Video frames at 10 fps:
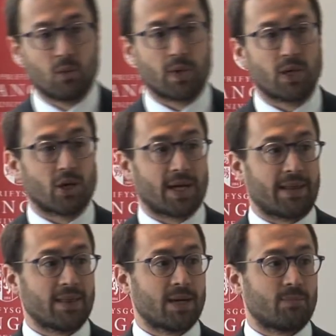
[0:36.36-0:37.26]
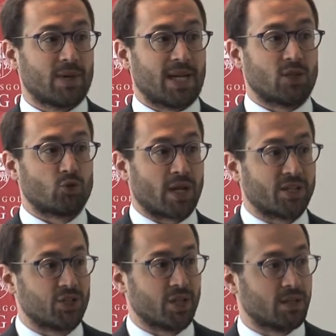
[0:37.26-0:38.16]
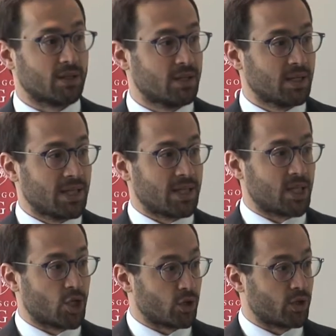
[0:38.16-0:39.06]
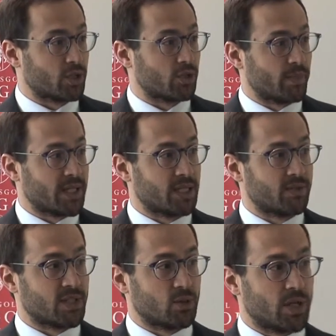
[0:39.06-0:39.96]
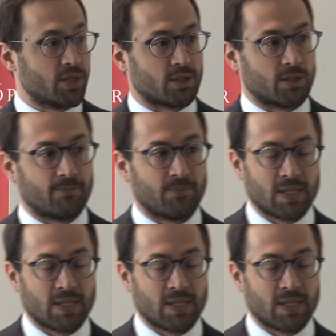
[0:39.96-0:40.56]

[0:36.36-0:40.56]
we're going to end up entrenching the current competitive situation.